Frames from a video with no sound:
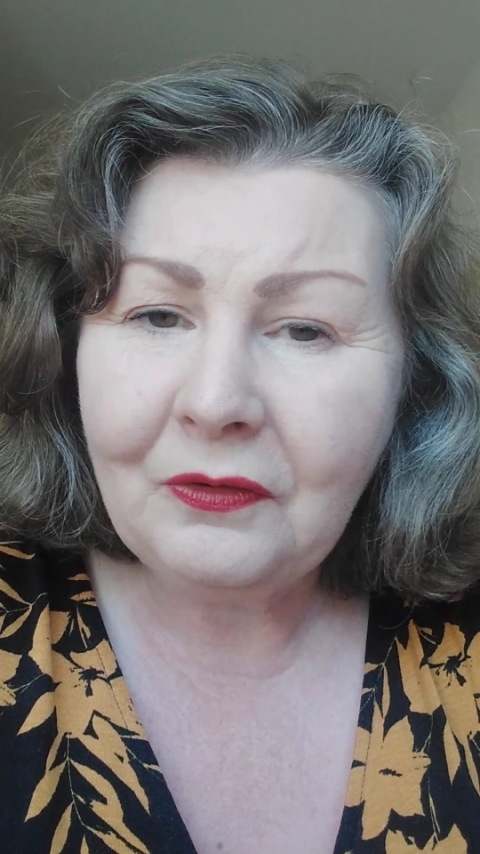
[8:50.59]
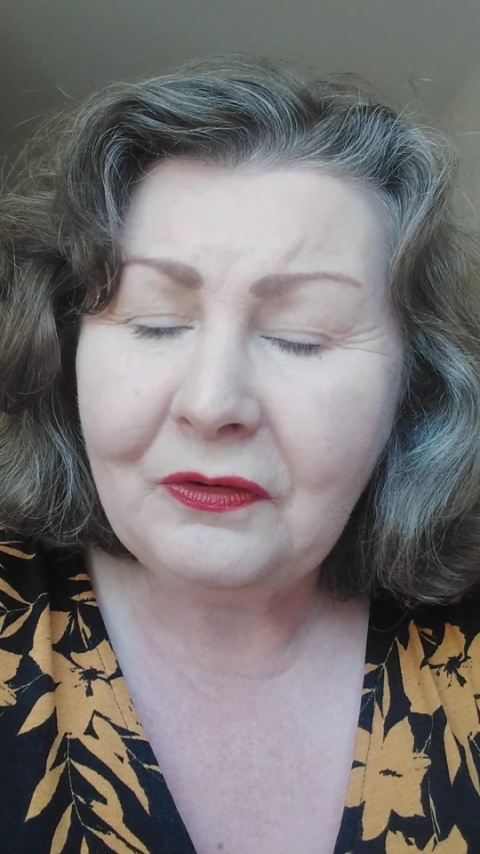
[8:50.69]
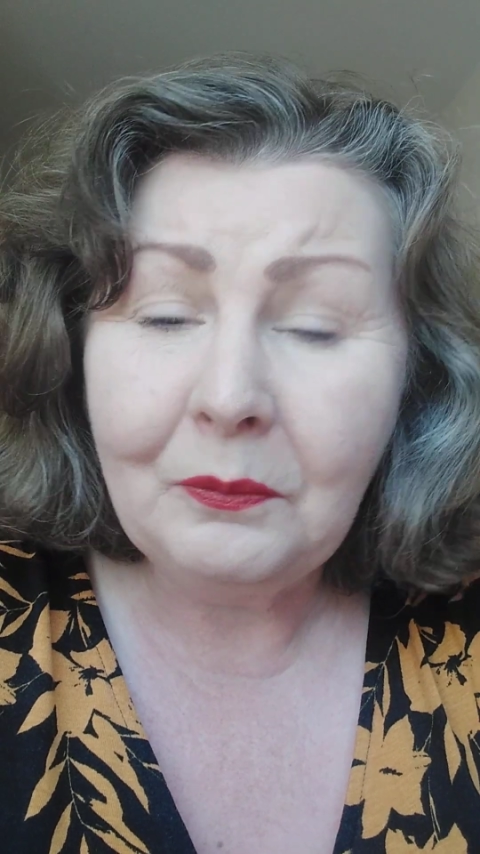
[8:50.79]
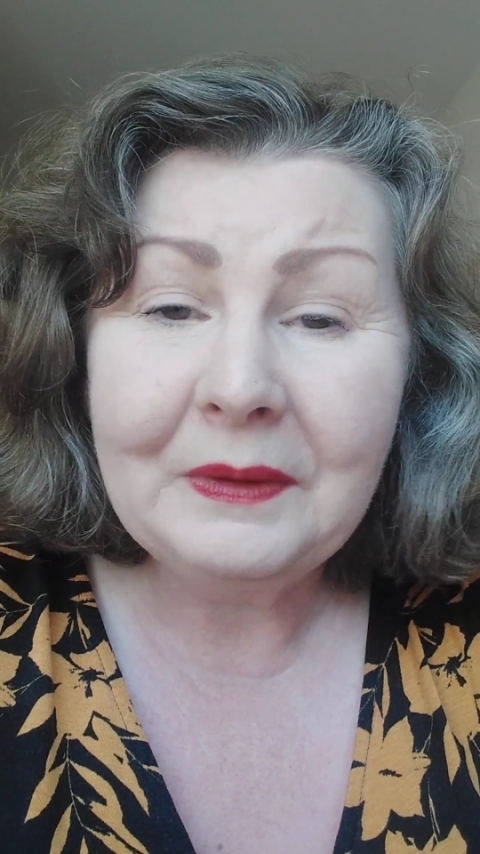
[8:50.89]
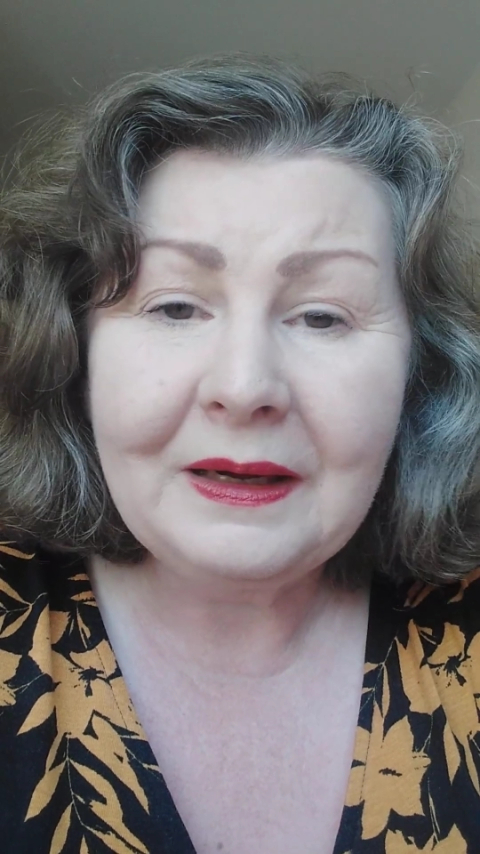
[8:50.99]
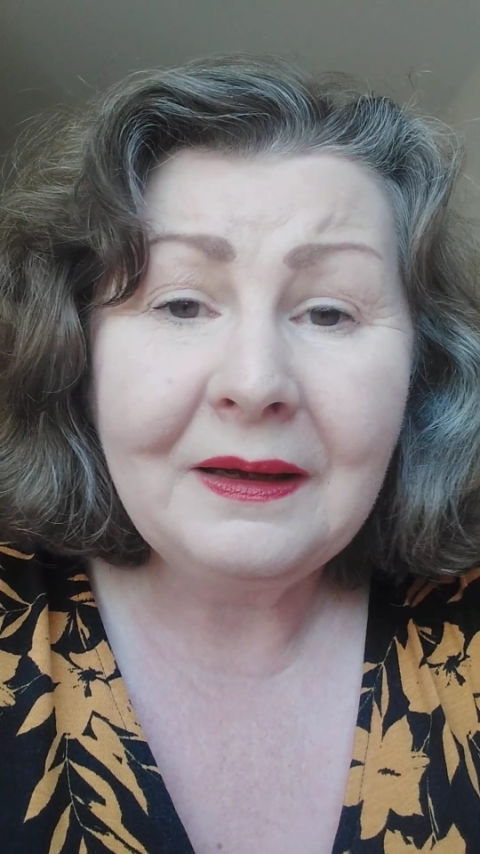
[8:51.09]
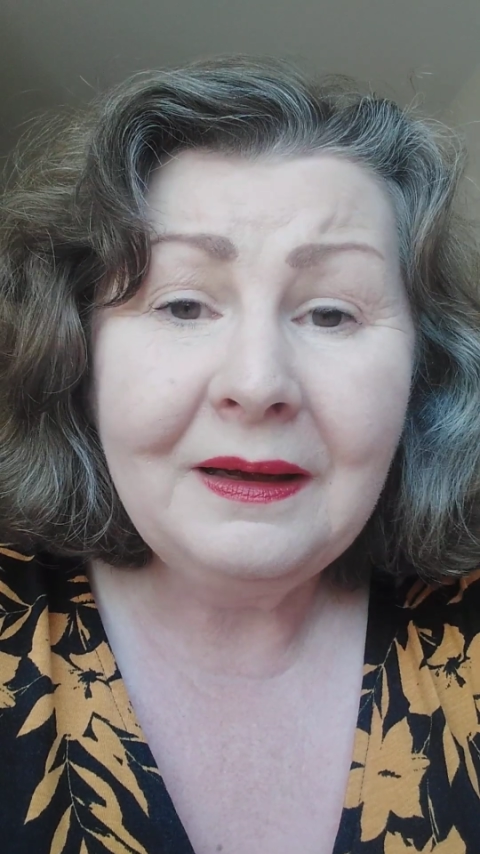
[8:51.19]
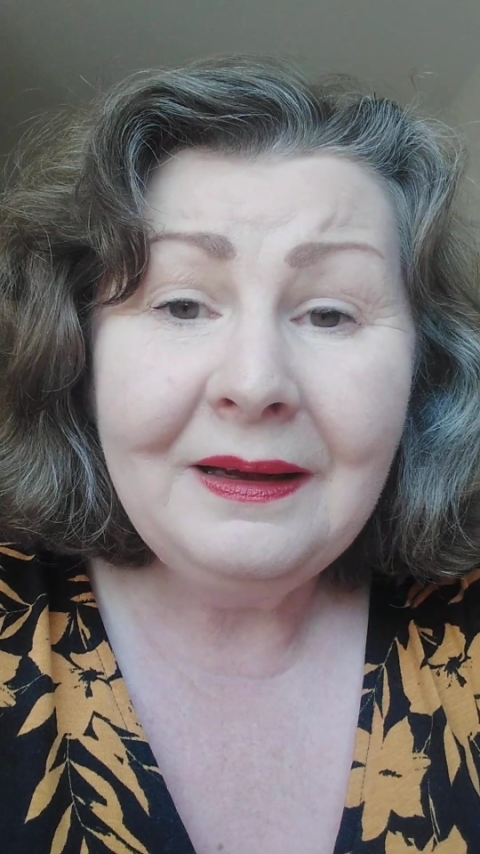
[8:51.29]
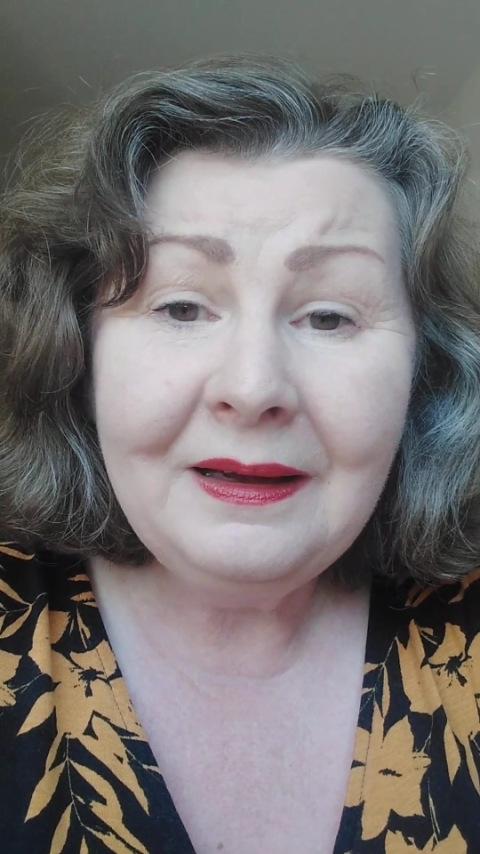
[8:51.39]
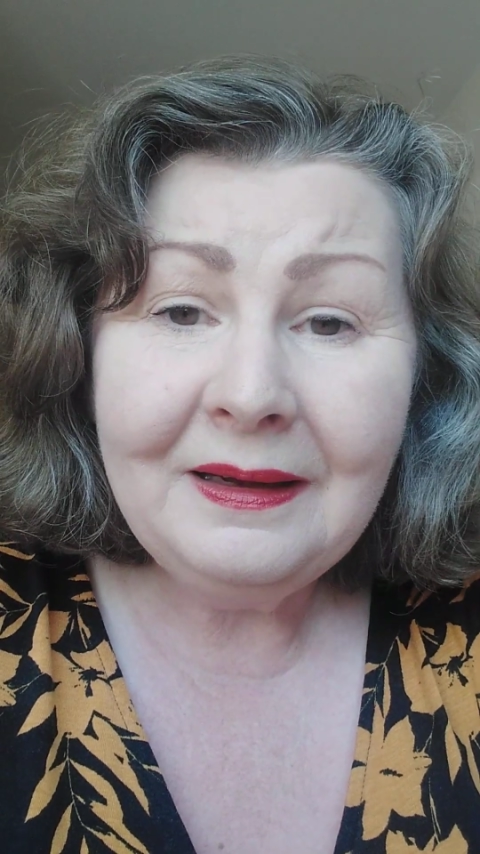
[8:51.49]
something.
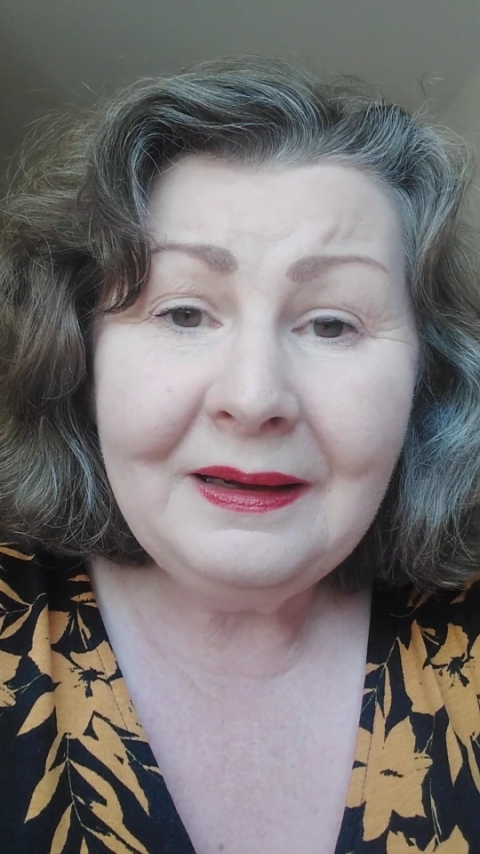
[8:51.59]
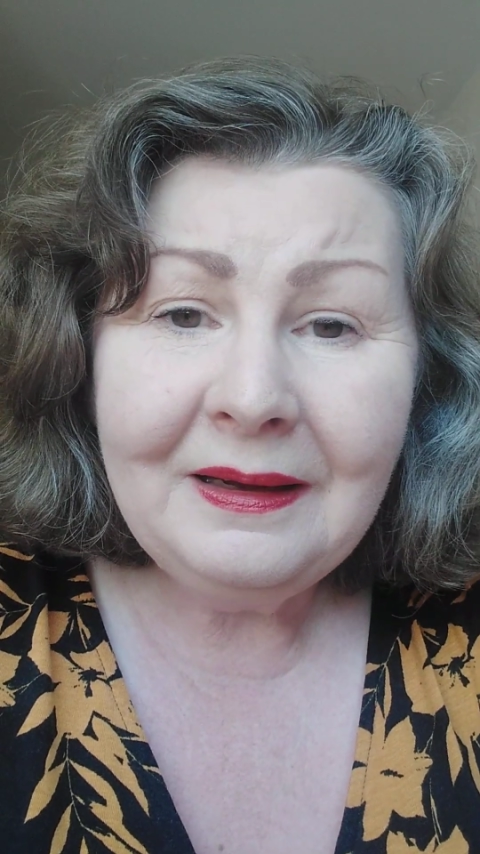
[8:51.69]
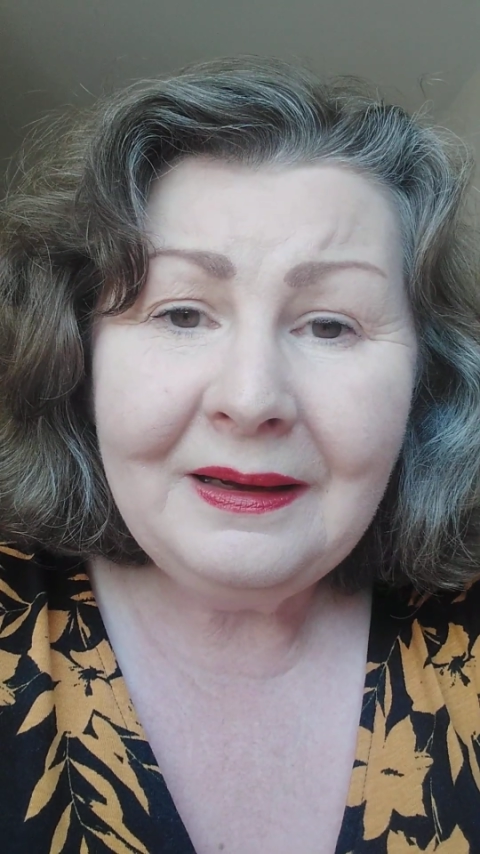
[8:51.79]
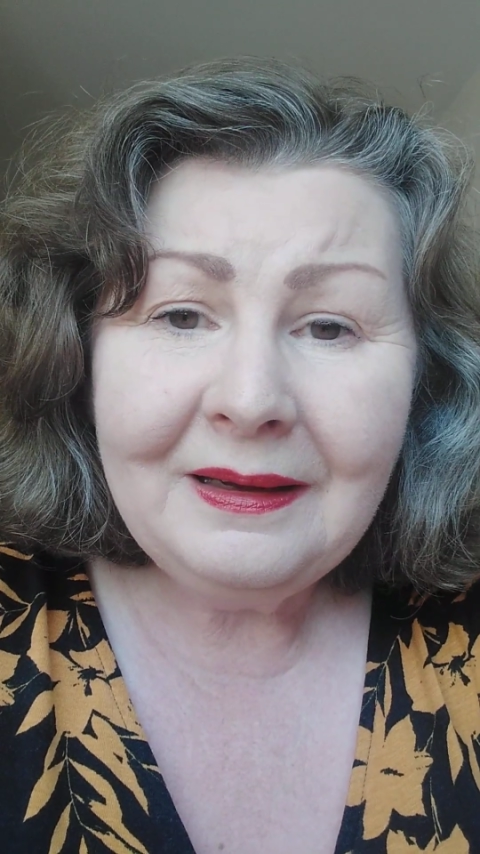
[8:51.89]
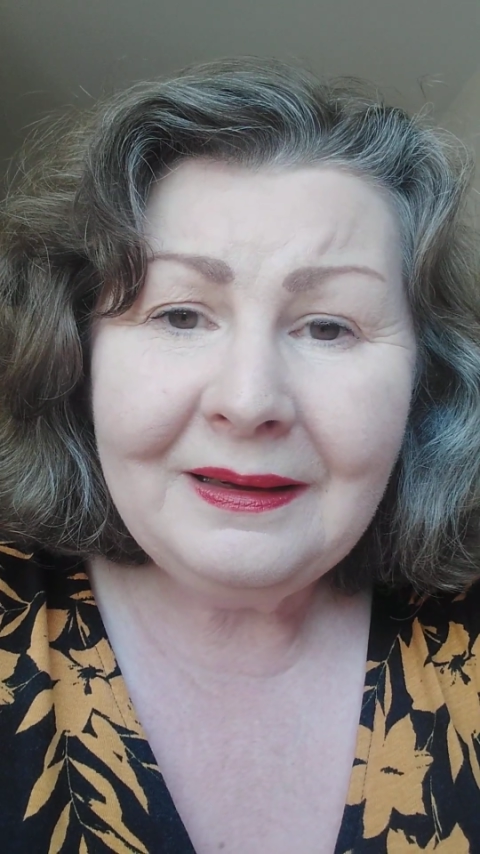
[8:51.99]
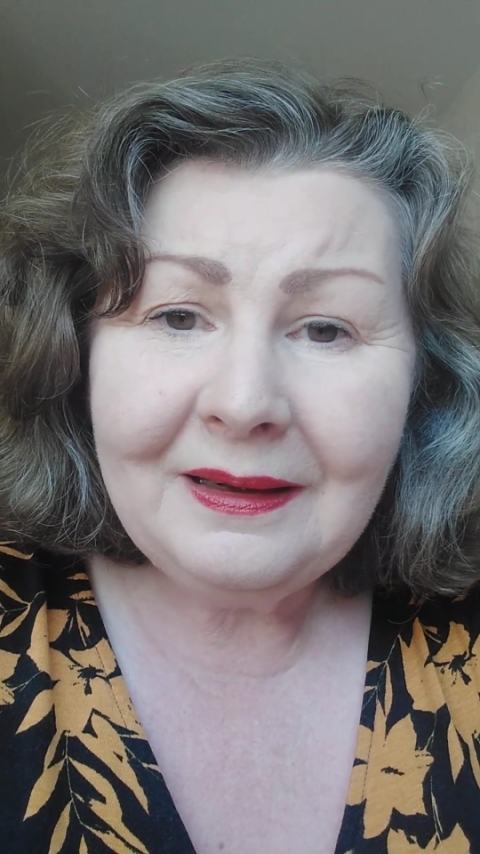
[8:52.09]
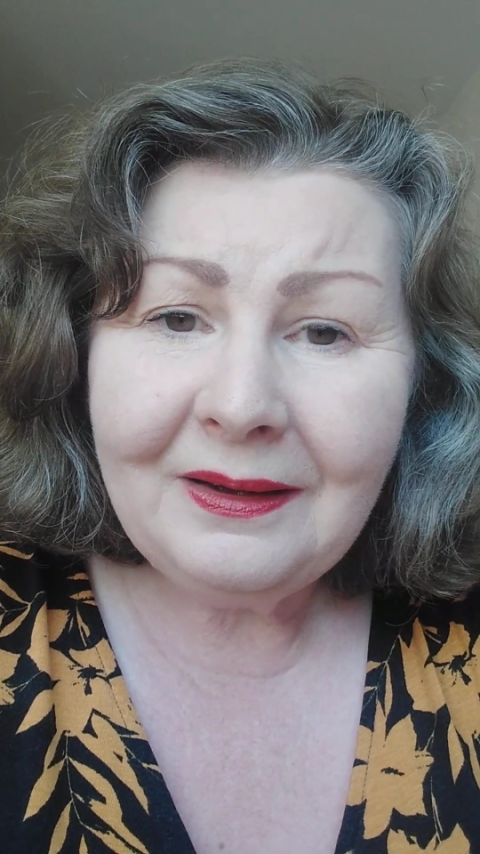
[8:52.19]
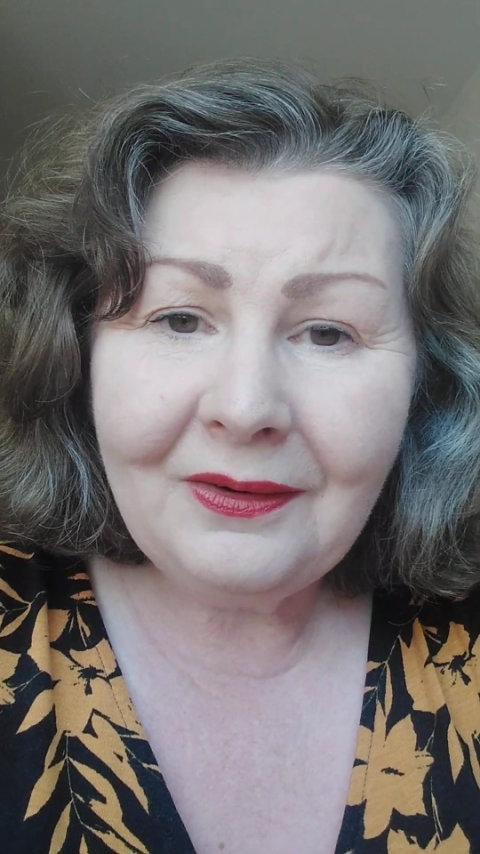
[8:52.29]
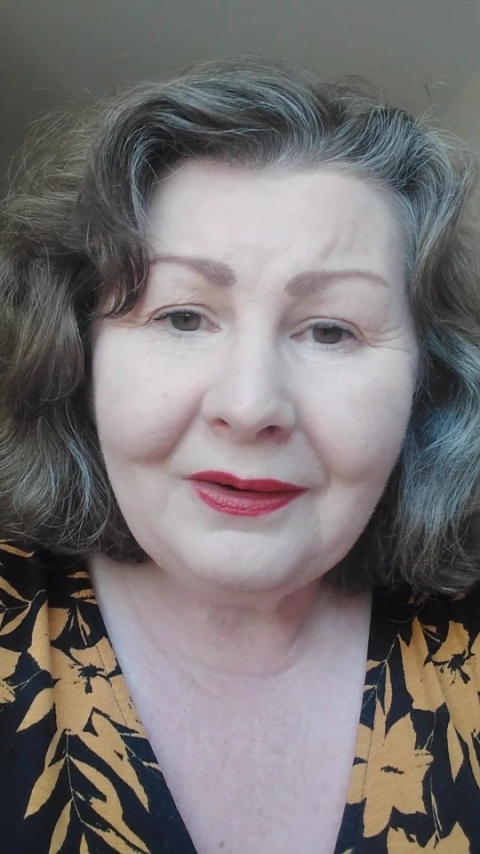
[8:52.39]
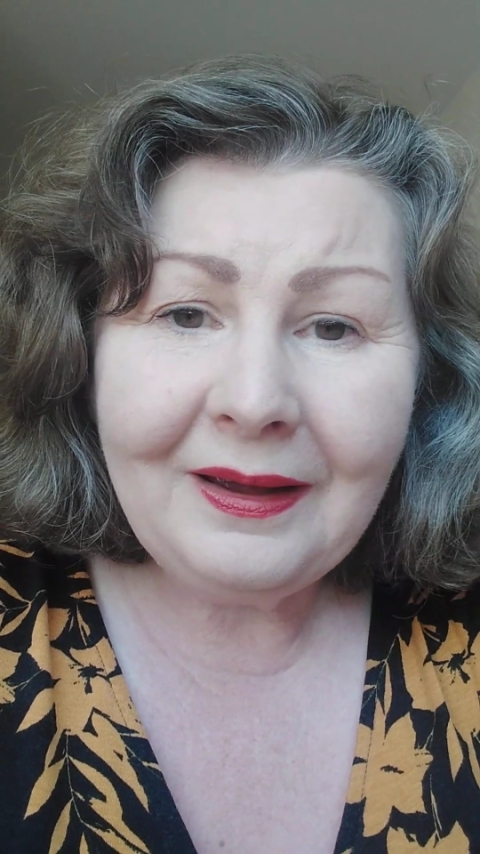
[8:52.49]

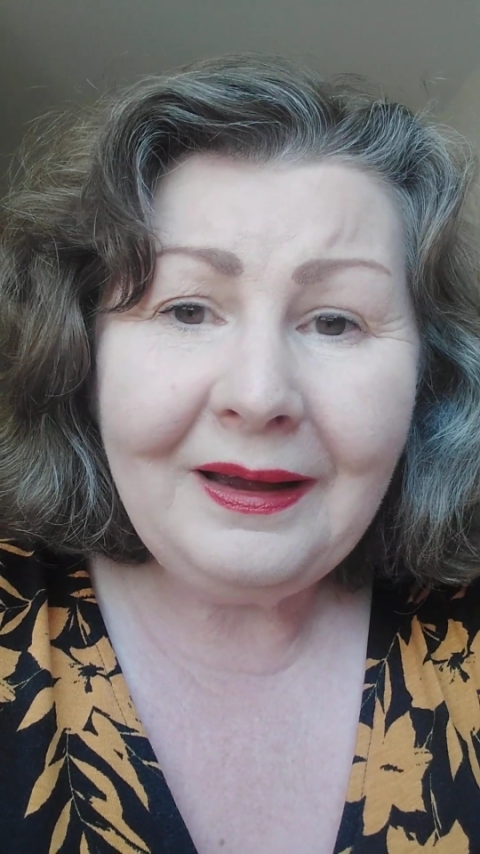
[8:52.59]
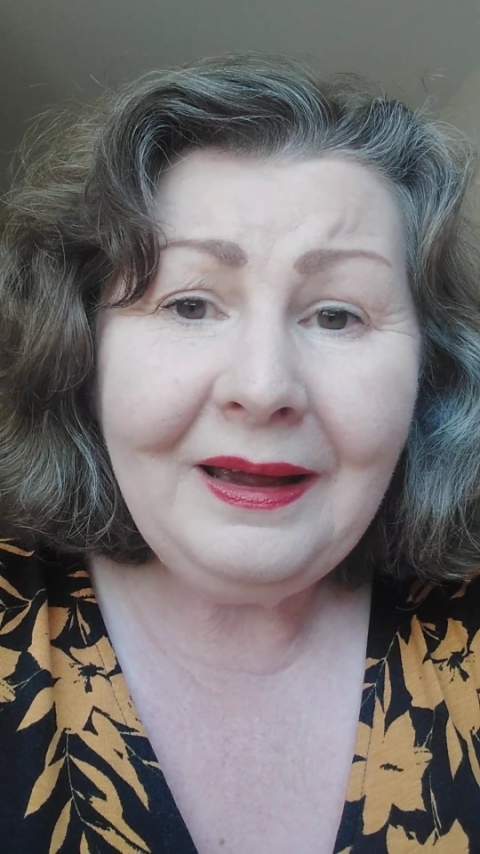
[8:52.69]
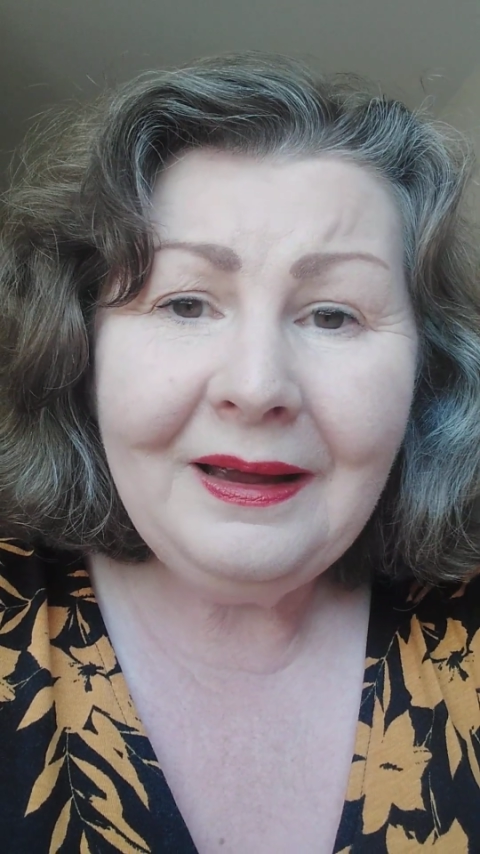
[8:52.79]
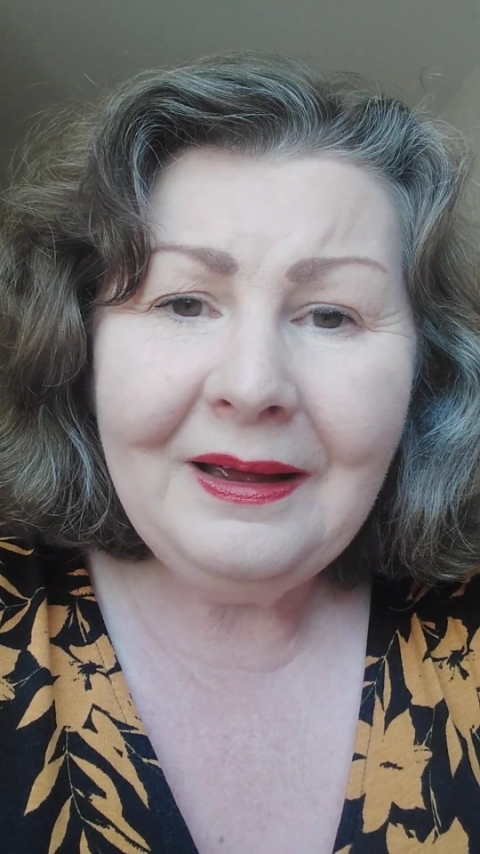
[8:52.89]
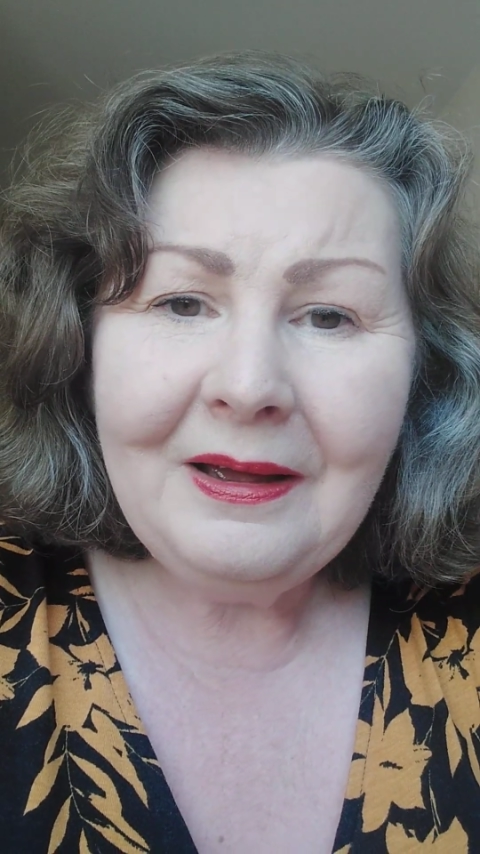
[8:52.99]
Okay.